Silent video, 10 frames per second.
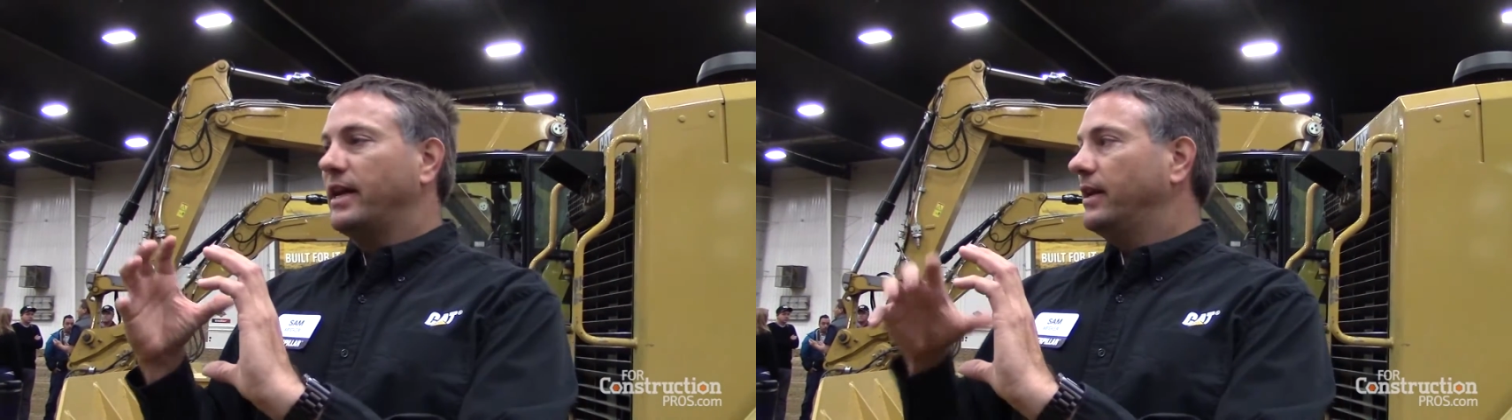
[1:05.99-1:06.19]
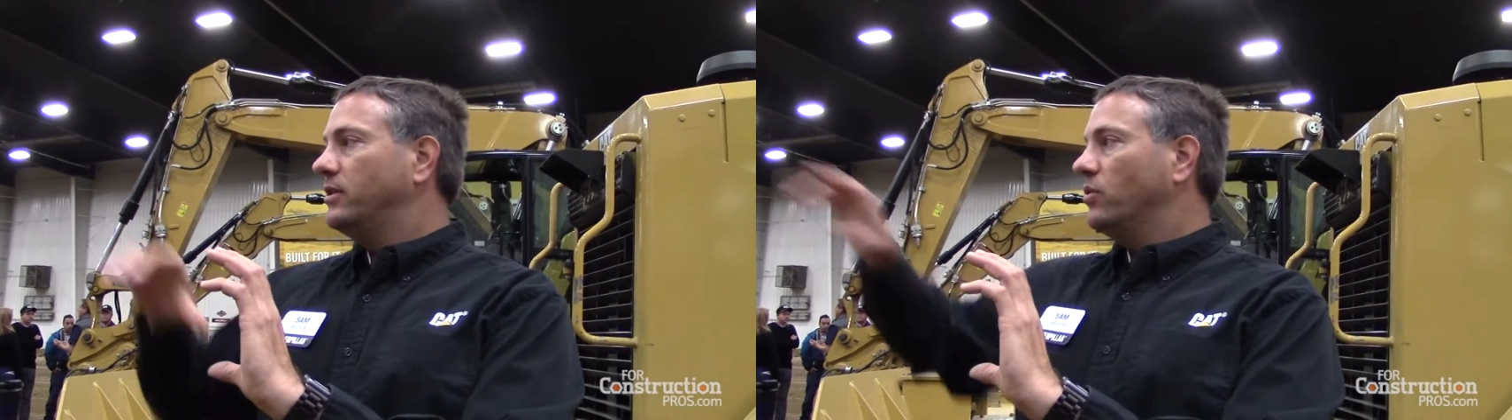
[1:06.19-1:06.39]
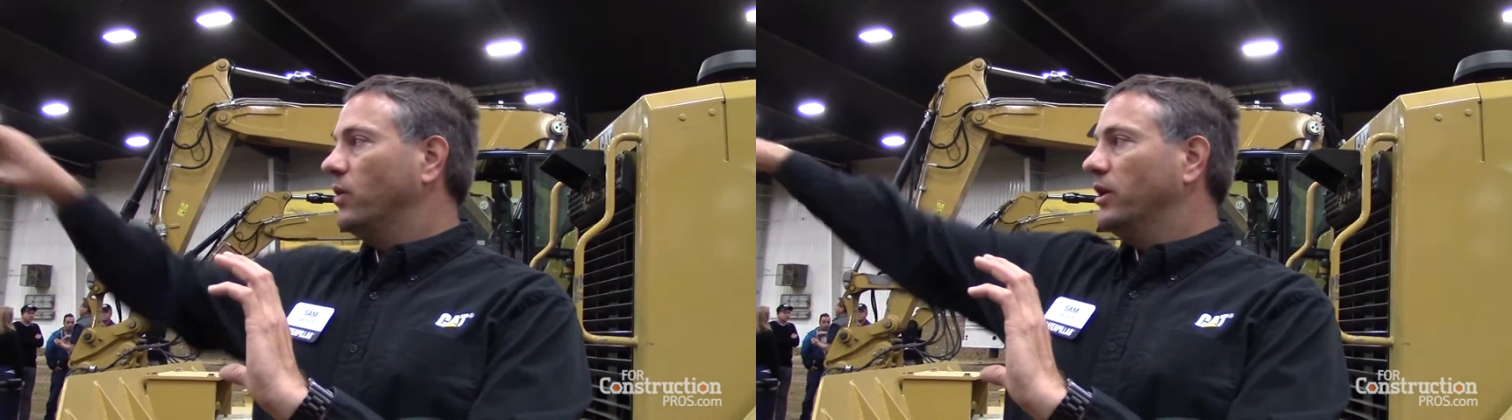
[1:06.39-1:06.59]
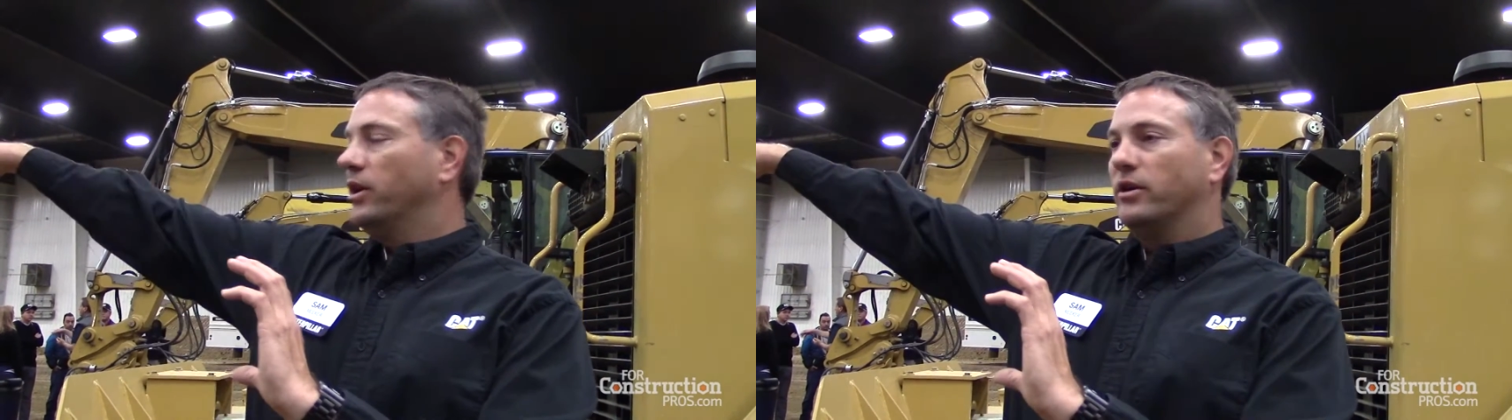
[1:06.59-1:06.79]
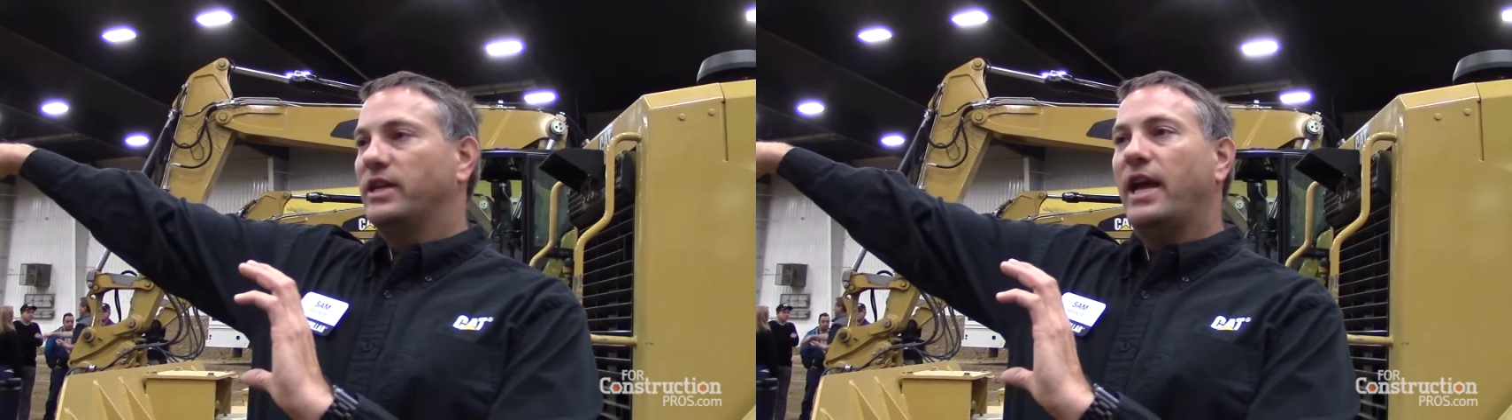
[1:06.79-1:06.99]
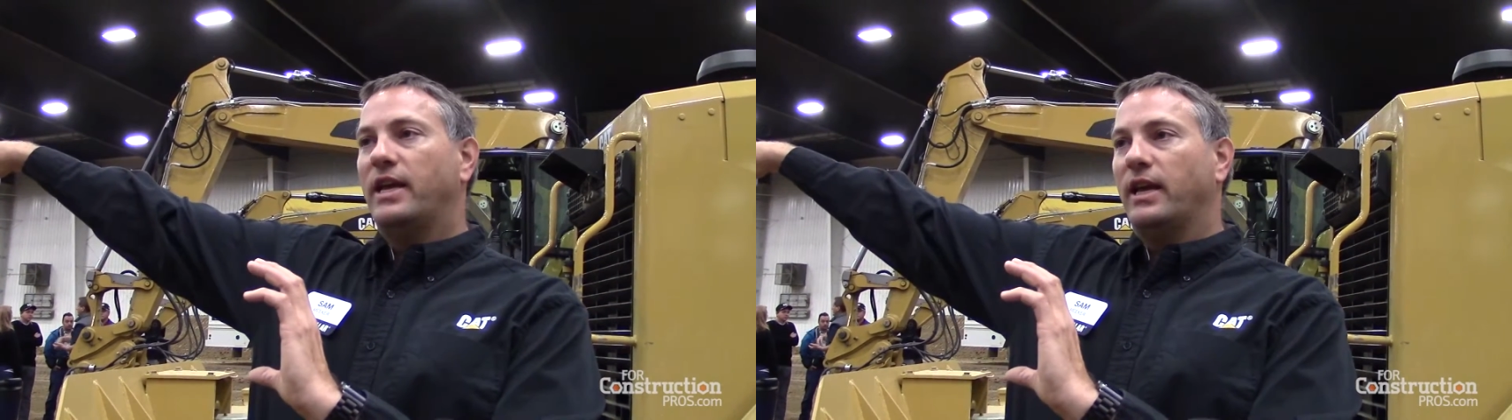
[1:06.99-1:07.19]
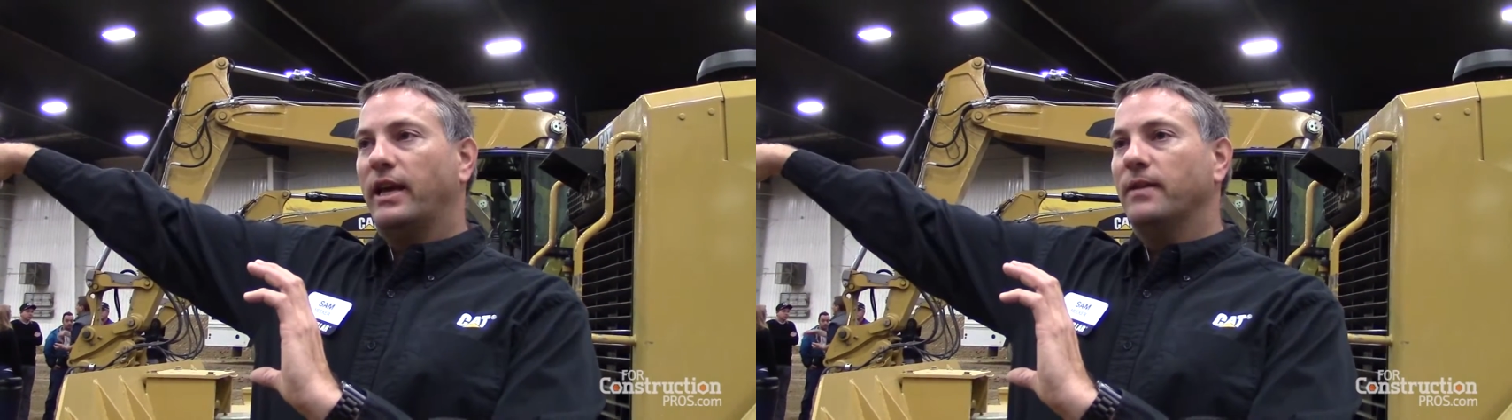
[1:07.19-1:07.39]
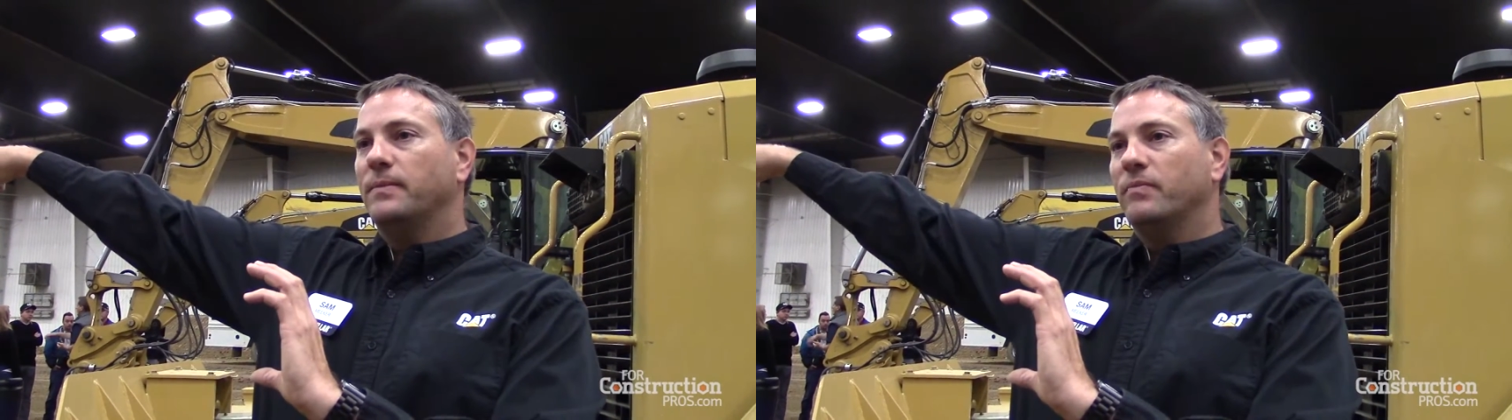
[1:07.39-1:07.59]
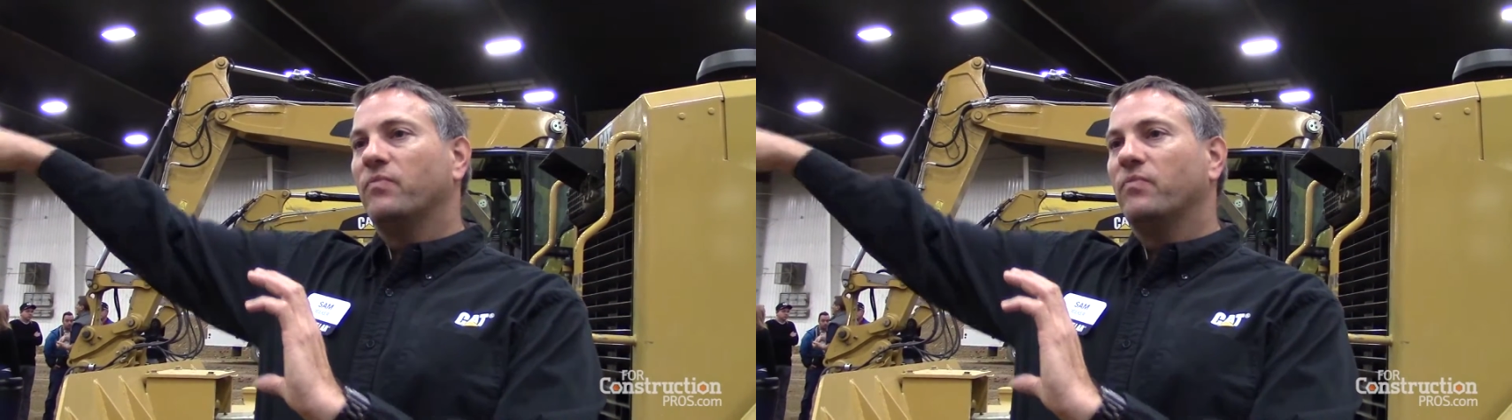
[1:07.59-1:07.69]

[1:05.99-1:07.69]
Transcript: that to where you're taking it,